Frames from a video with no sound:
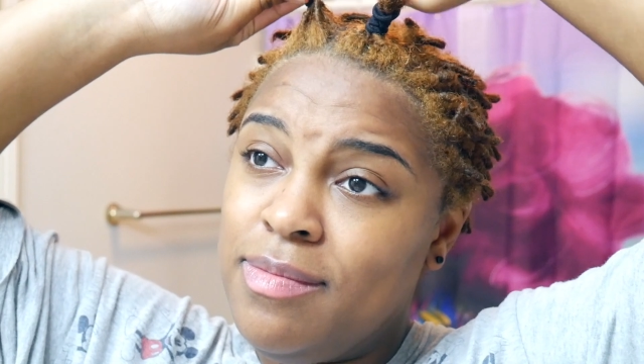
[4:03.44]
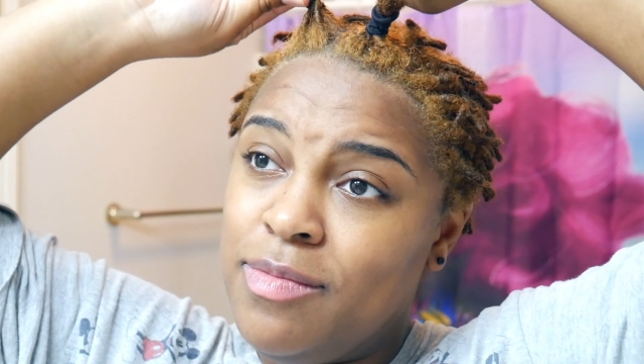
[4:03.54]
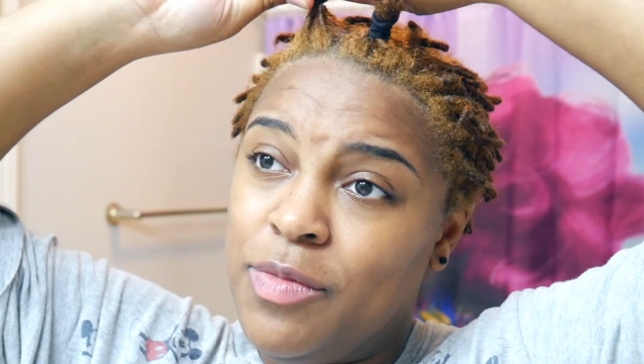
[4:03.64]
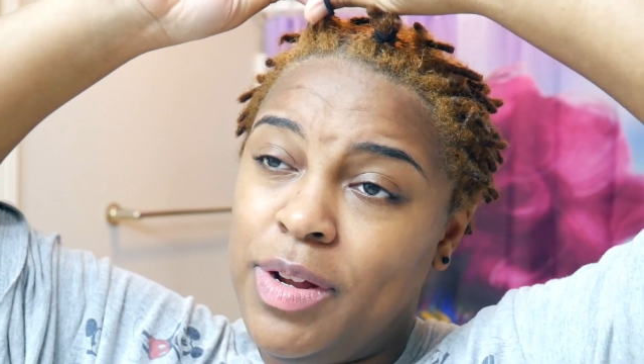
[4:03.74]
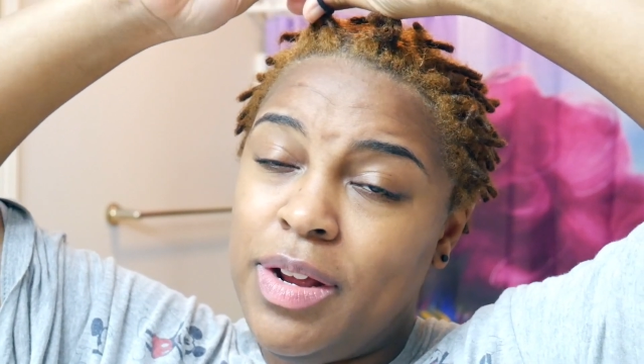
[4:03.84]

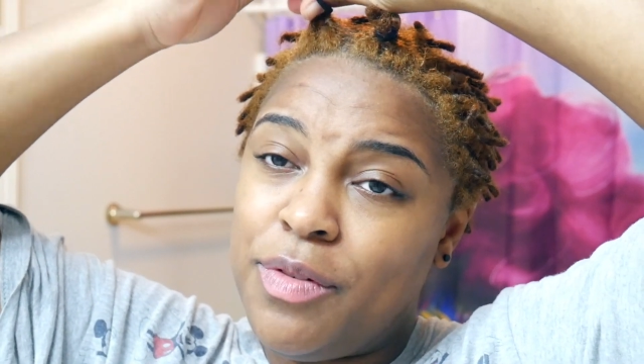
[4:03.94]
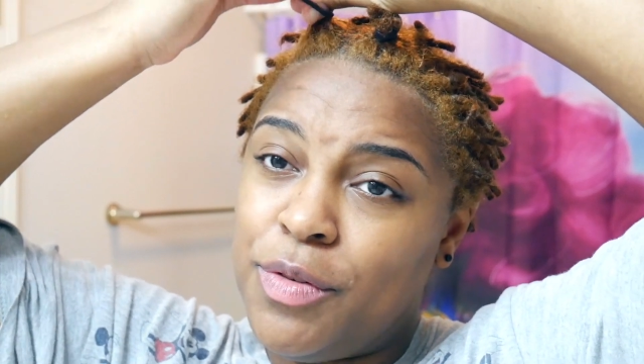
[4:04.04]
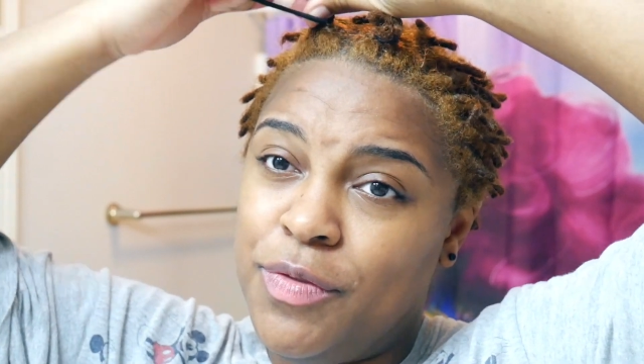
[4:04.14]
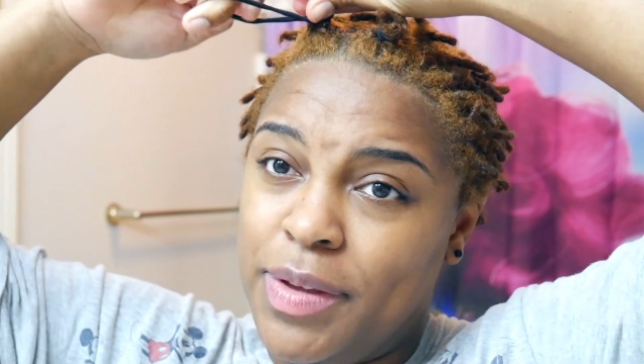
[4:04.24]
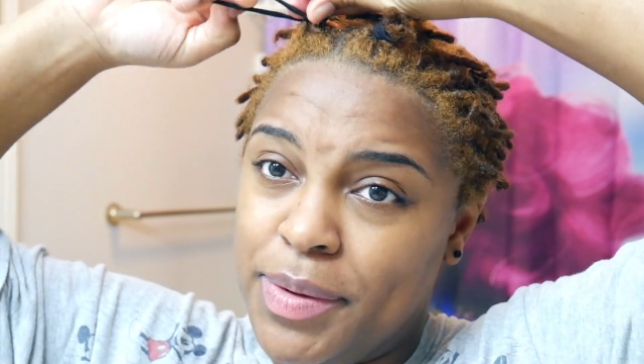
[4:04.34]
whatever
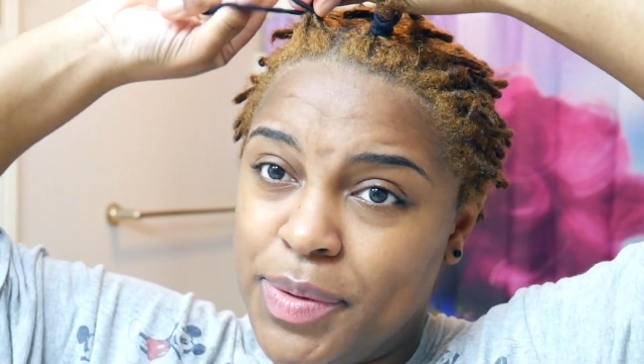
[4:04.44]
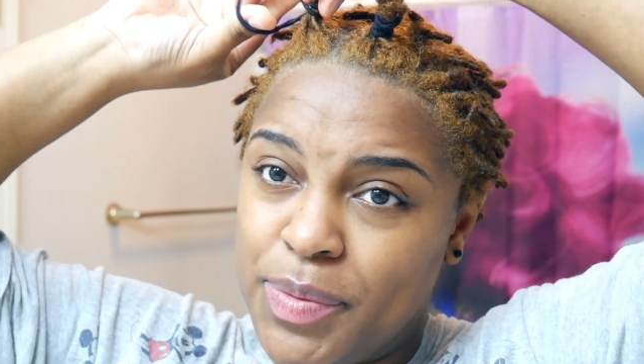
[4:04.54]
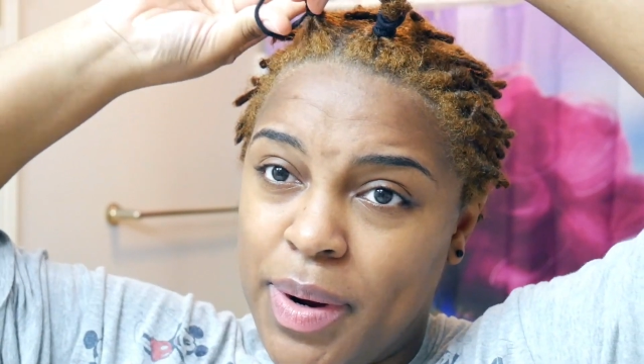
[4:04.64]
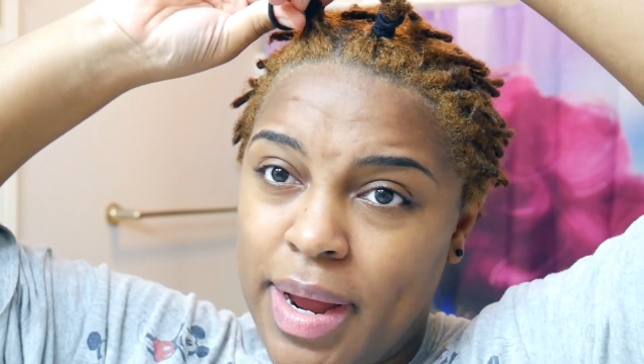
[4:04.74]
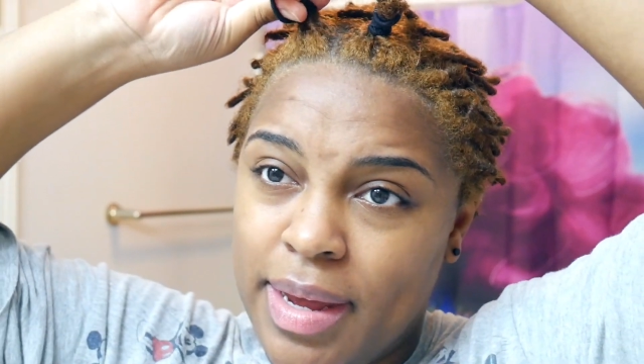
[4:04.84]
feels
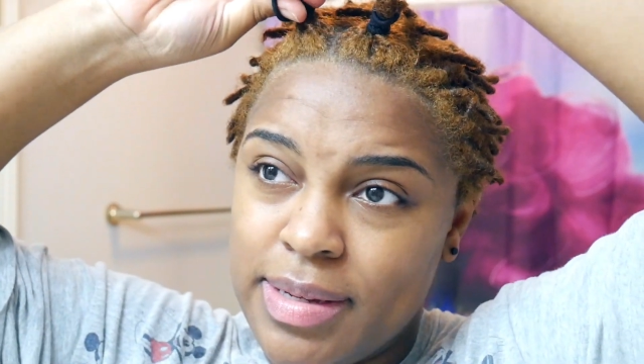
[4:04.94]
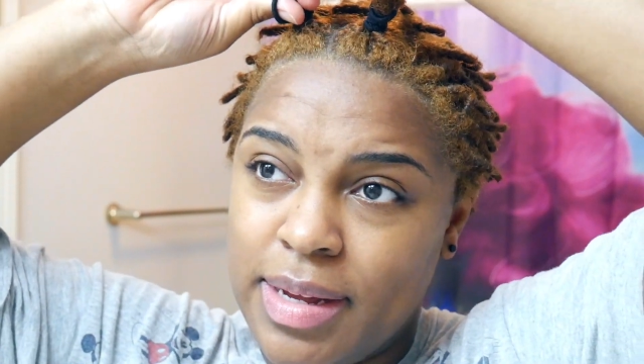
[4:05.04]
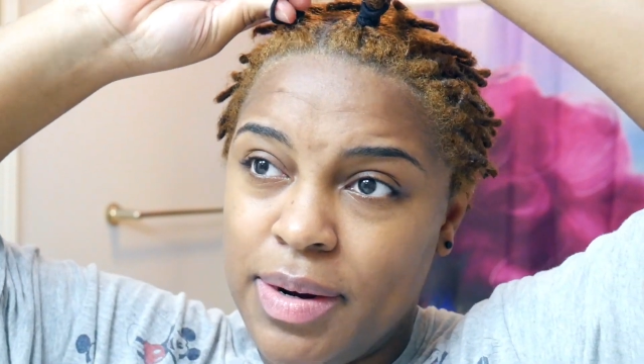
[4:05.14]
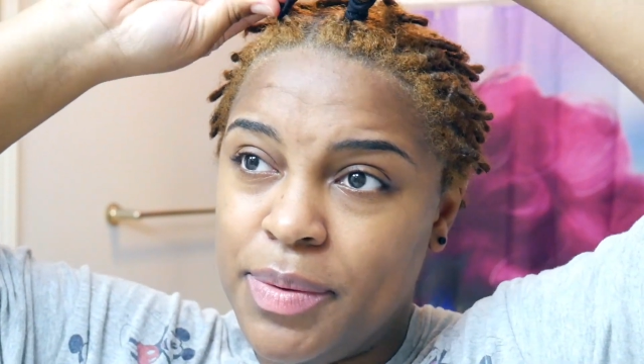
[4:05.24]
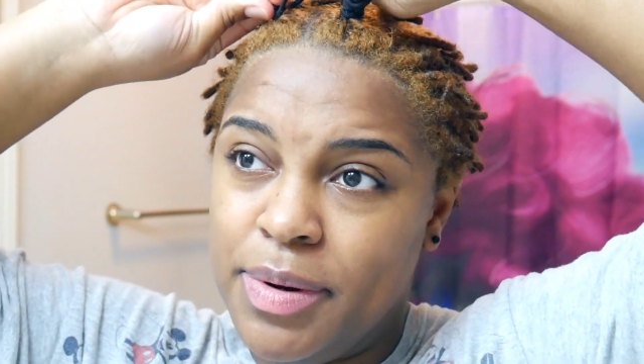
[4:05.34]
right, because
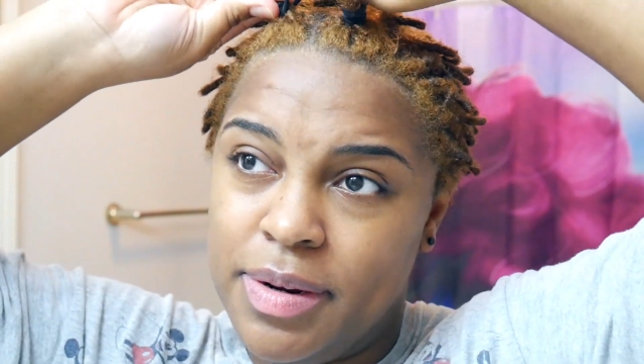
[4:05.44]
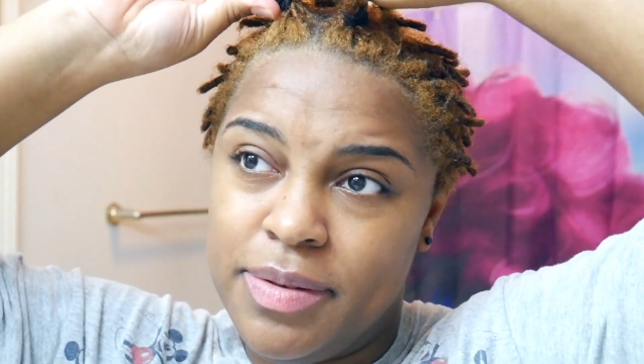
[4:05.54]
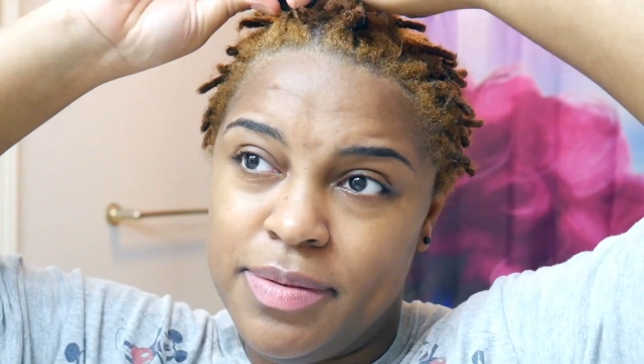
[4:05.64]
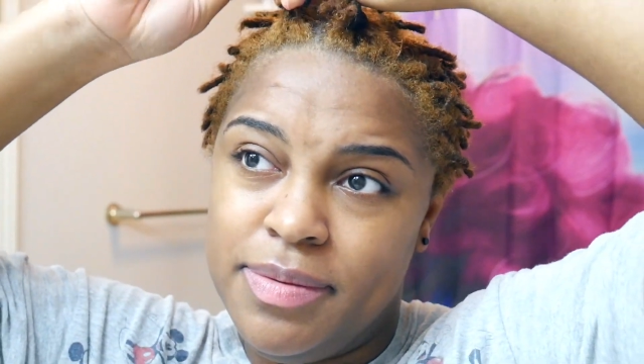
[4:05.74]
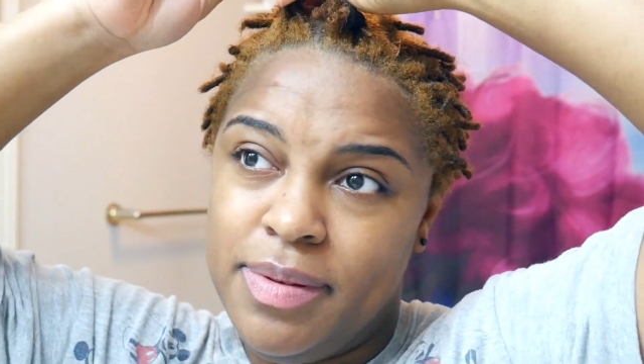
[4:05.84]
I don't want
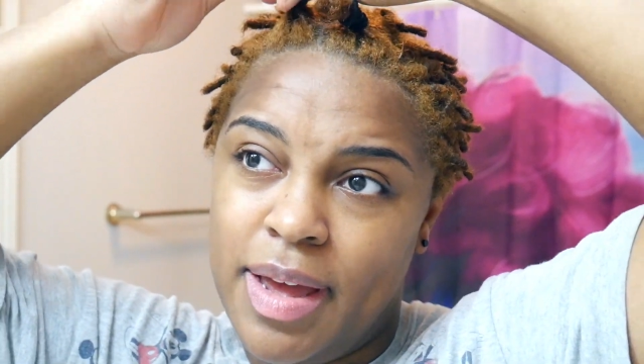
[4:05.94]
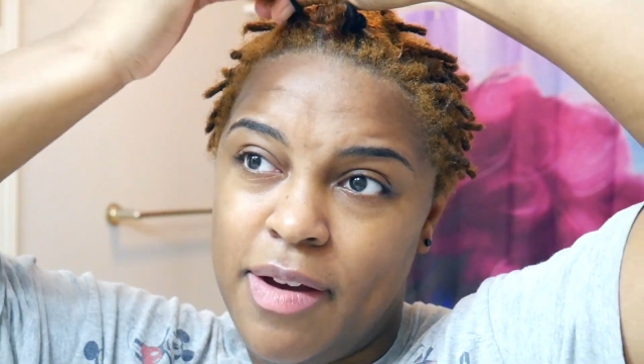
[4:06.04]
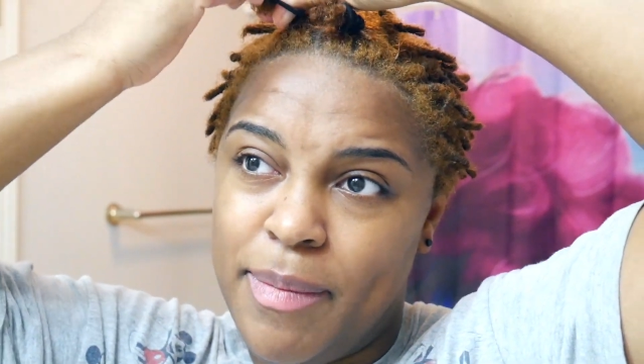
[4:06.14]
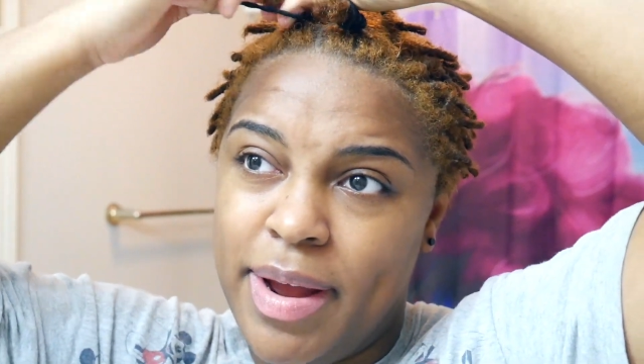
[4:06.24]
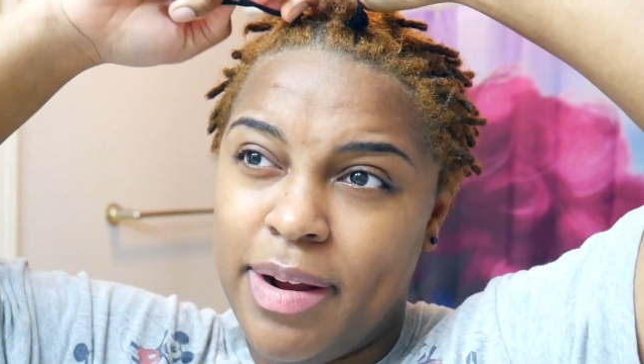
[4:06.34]
to
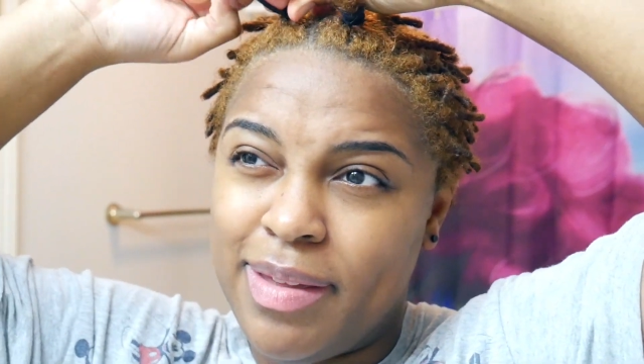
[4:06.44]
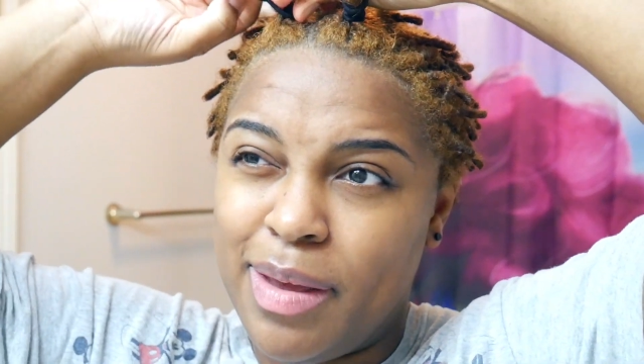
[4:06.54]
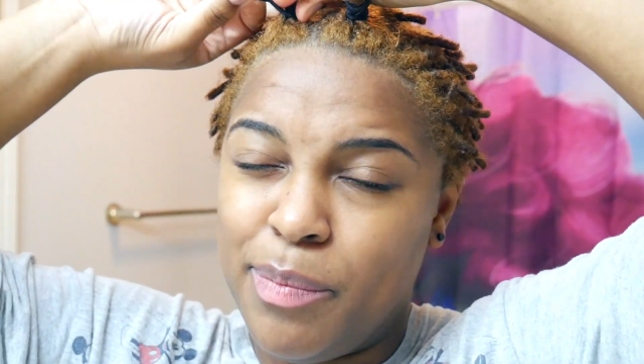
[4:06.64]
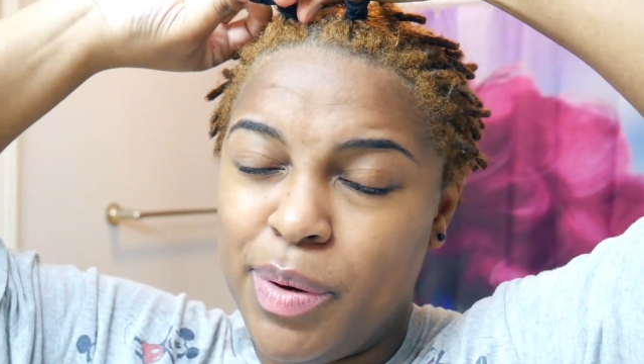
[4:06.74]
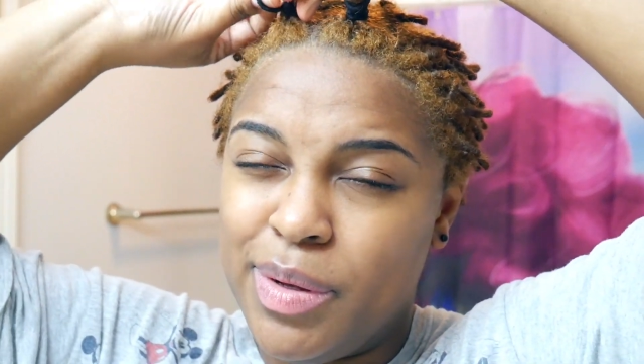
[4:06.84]
have my hair
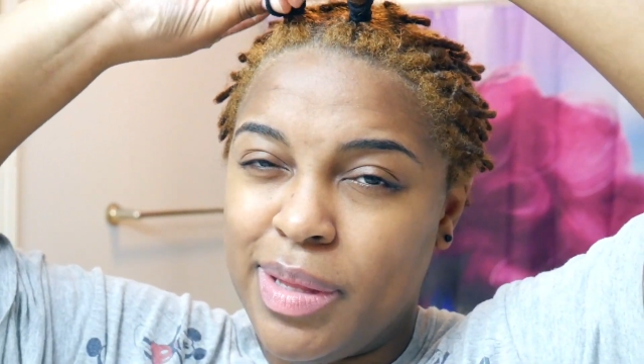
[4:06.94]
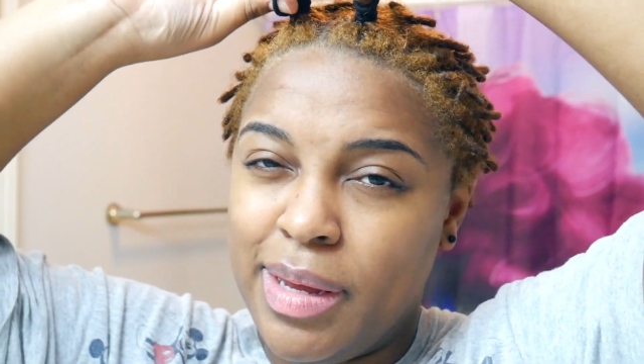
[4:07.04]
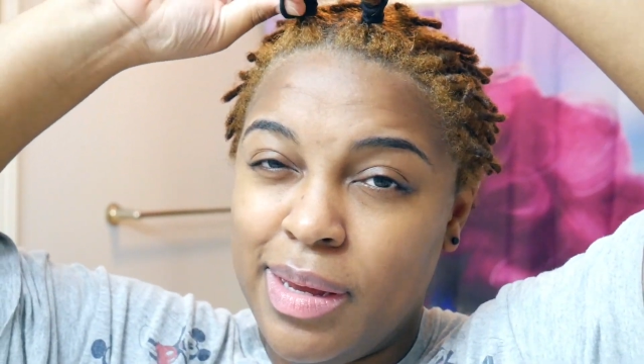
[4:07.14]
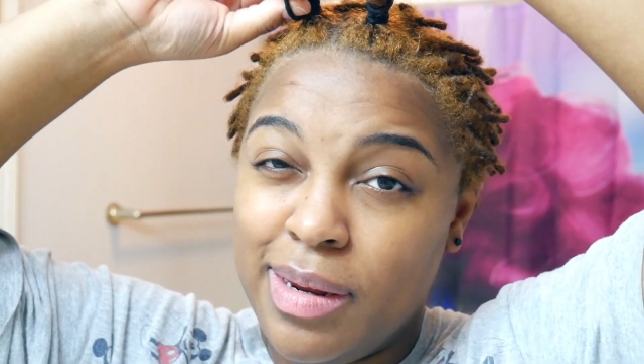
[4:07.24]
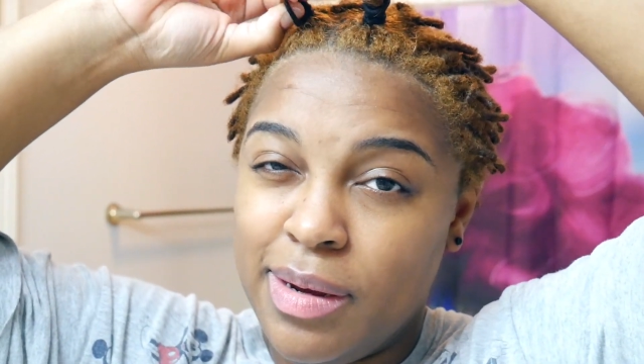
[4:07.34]
like
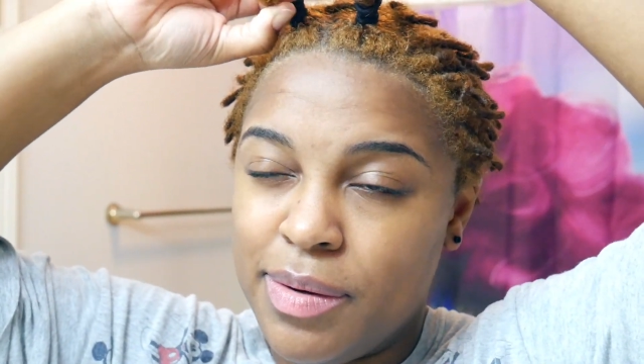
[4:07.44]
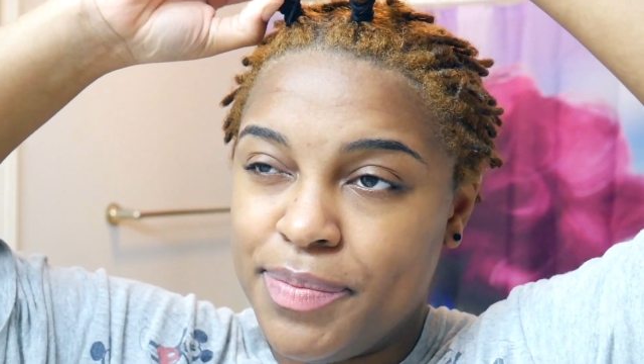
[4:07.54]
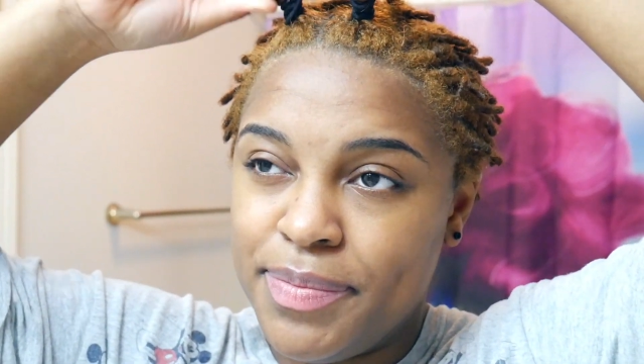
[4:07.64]
pulling, you know.